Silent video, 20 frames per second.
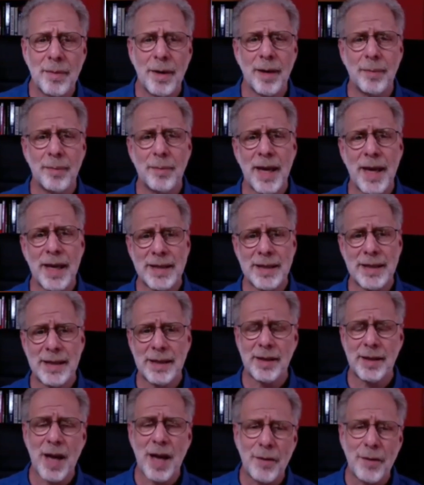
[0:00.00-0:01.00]

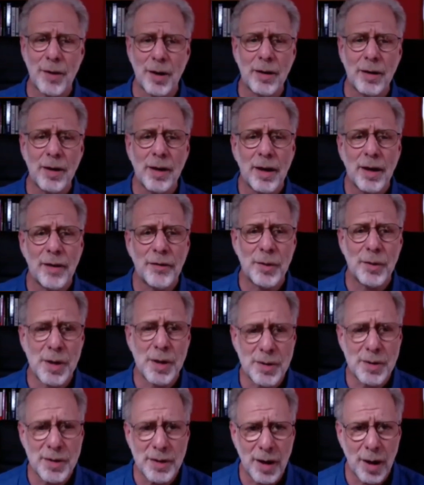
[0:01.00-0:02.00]
magazine cover a few
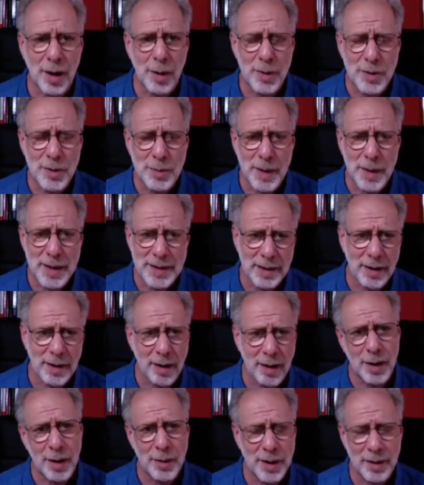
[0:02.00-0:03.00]
years ago, which basically
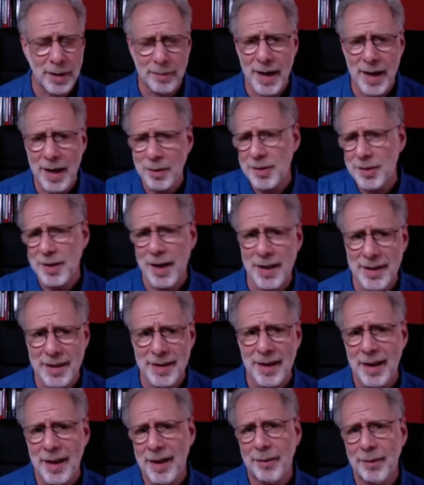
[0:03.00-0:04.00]
argued that exercise
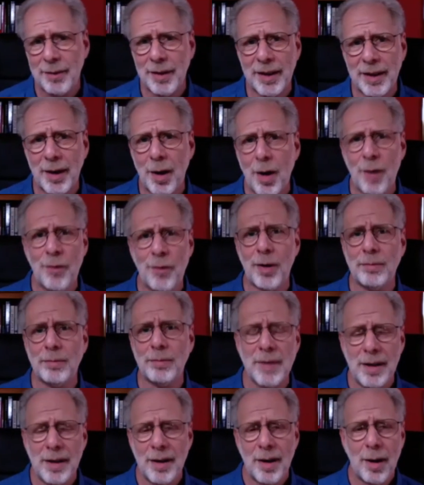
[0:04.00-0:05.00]
is really
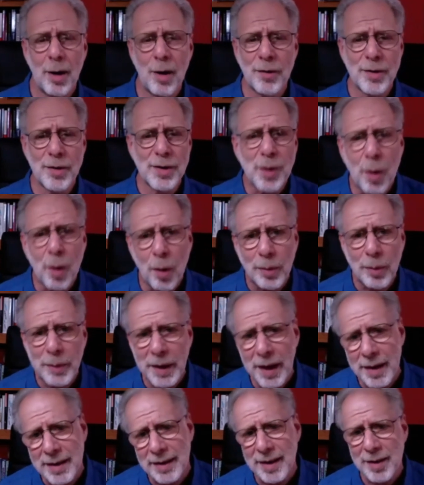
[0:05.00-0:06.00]
oversold
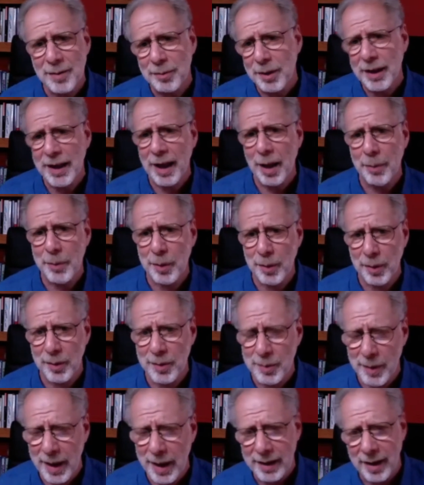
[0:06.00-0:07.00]
because it doesn't really help you lose
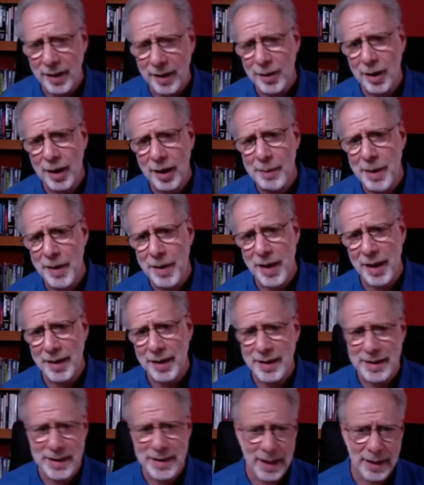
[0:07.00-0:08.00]
weight. I'll talk about that in
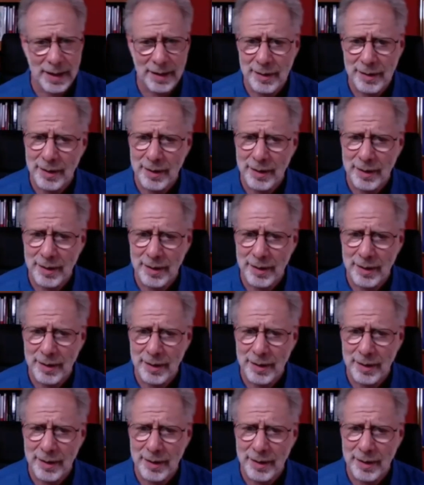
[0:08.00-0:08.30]
a second.